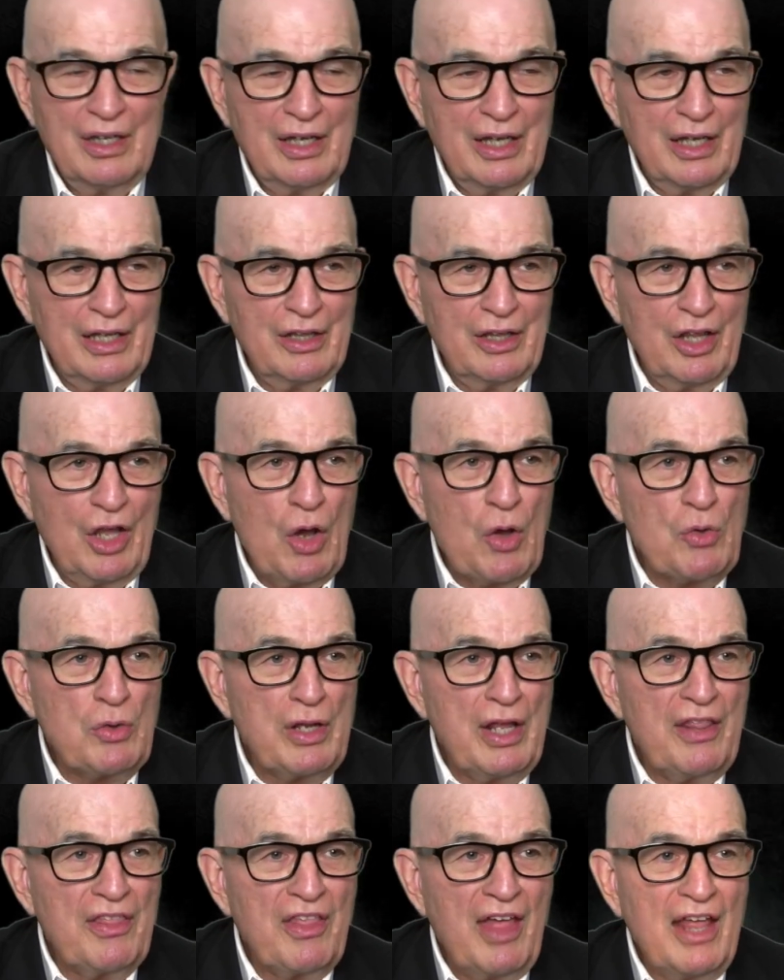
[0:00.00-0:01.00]
And the
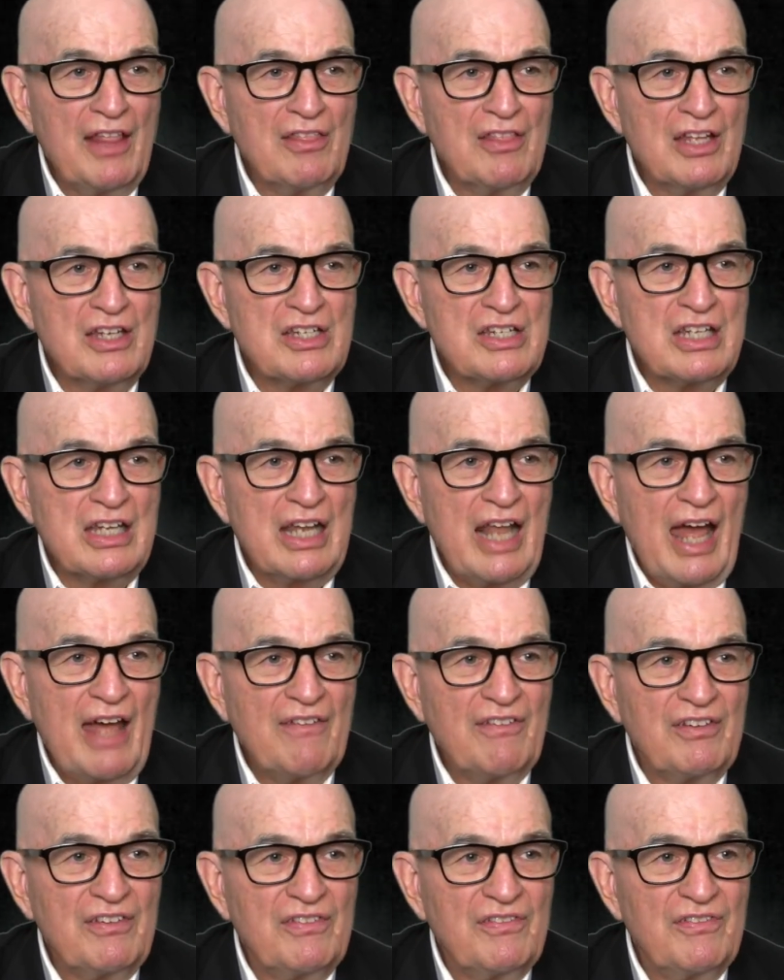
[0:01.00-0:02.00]
only thing that's
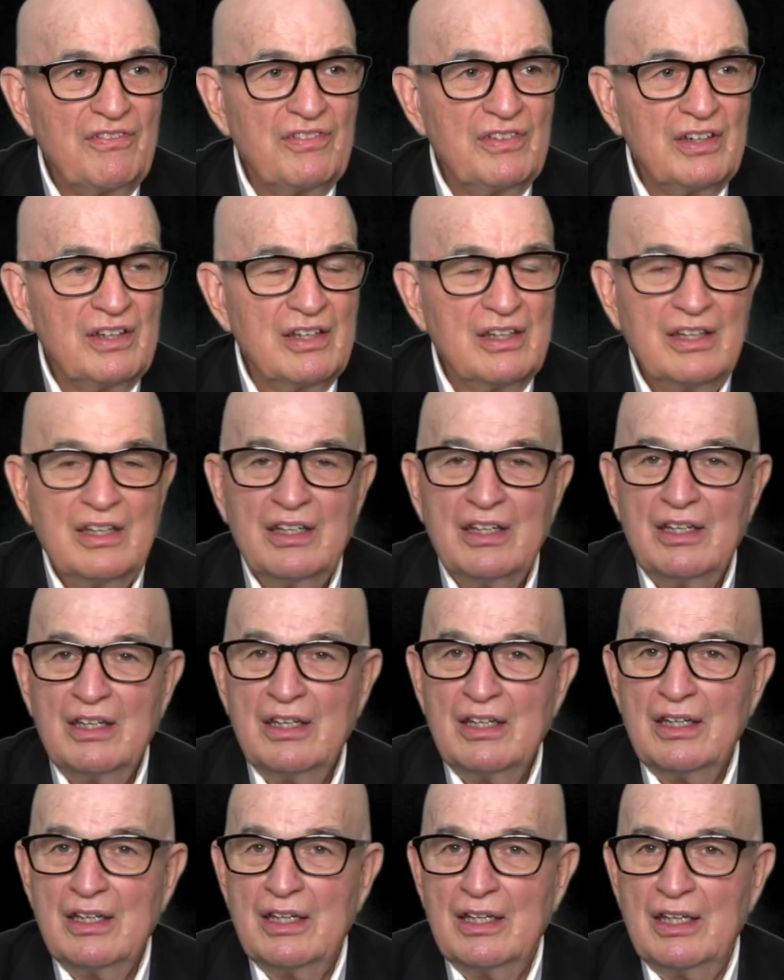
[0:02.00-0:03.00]
left
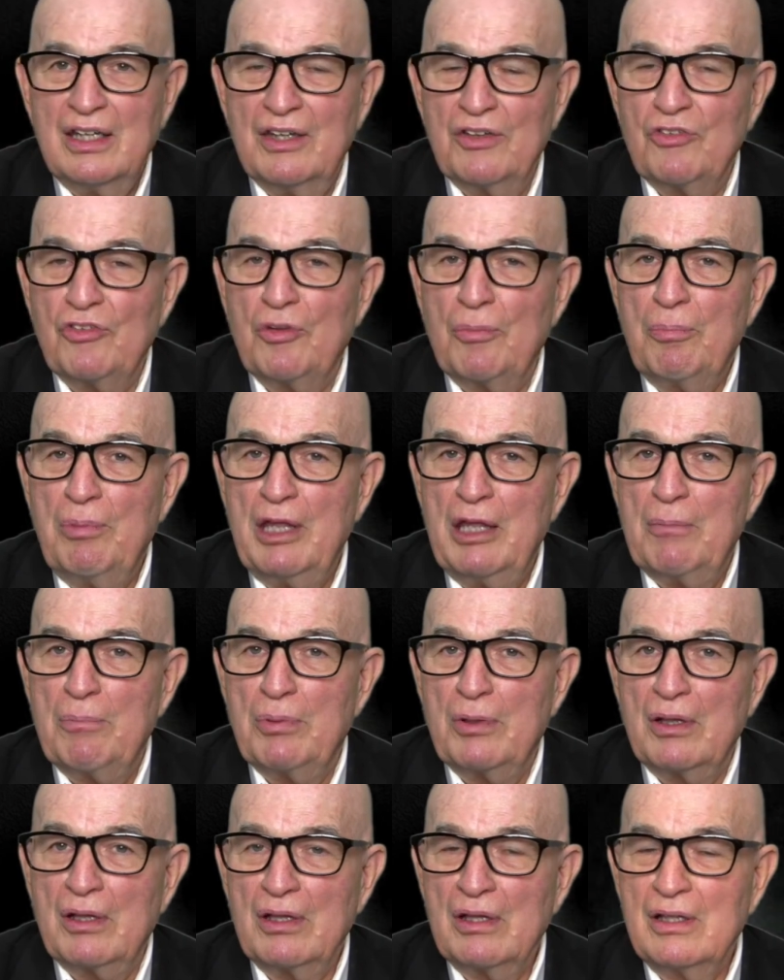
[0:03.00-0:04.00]
is the
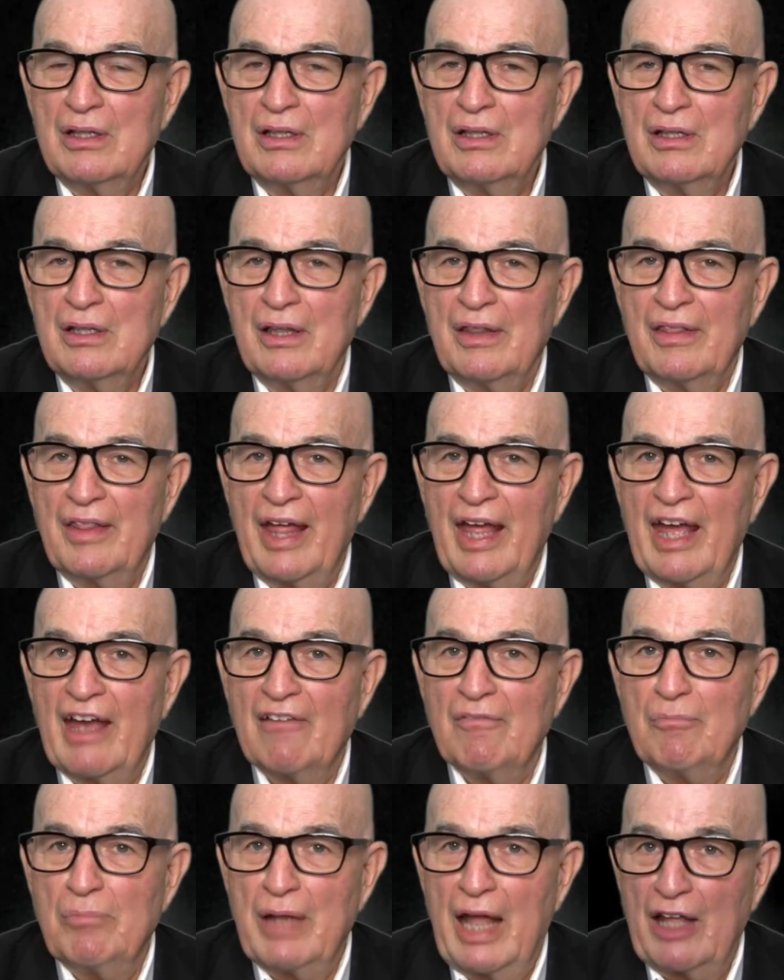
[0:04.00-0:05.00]
people they
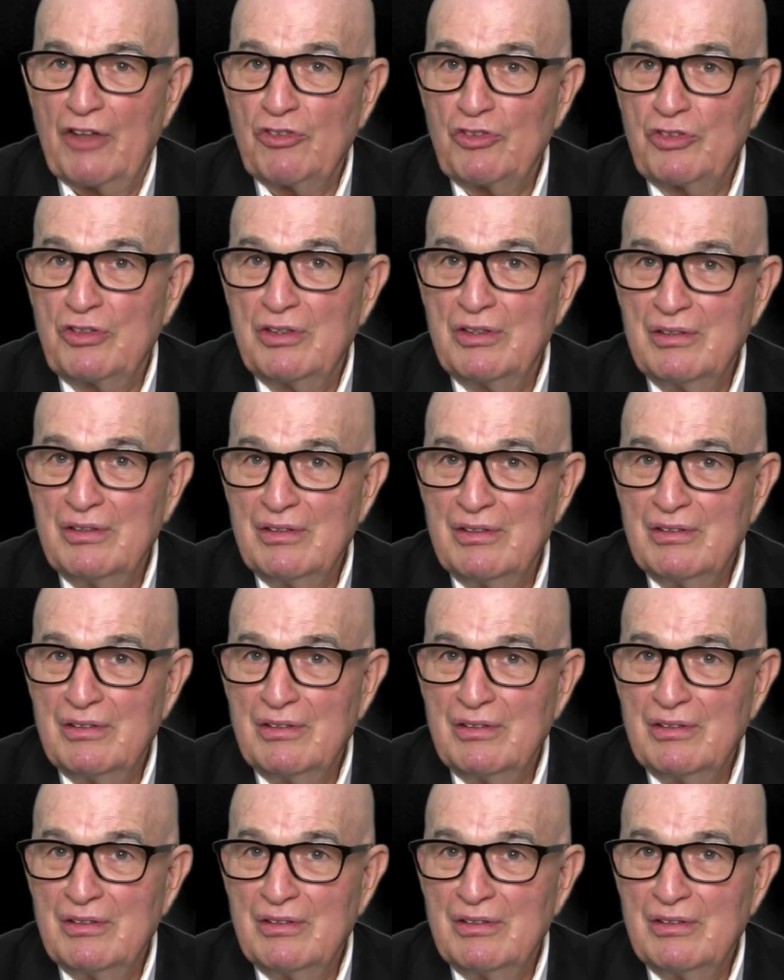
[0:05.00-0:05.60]
have blessed.